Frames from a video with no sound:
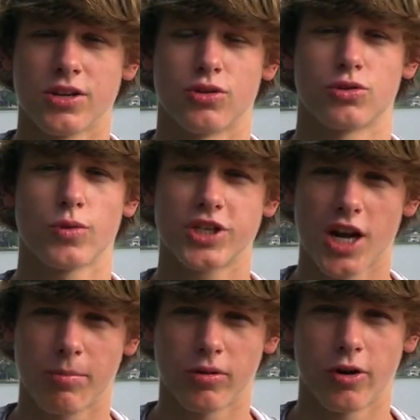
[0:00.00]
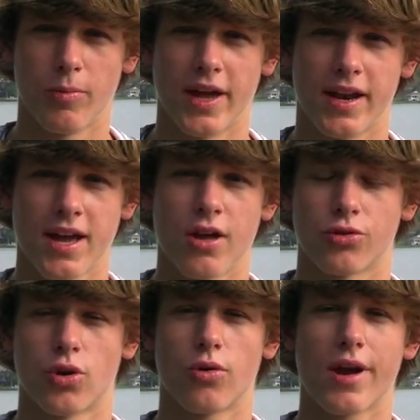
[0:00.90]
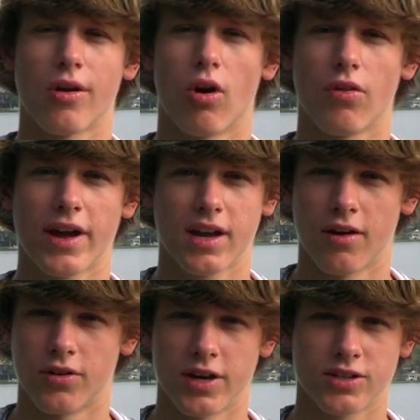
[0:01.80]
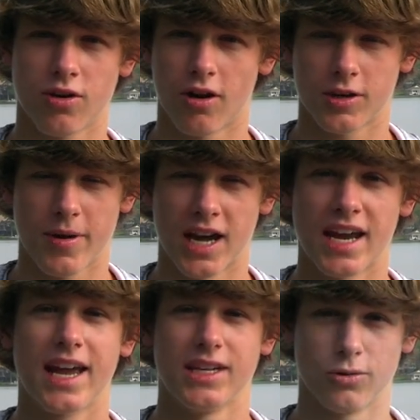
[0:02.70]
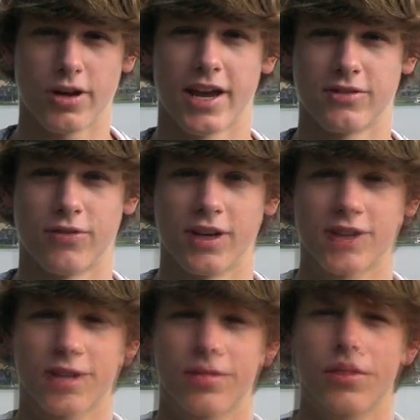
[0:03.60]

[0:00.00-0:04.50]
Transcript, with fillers: So switch it up a little bit, throw it around all that cover I just talked about, and you'll catch fish.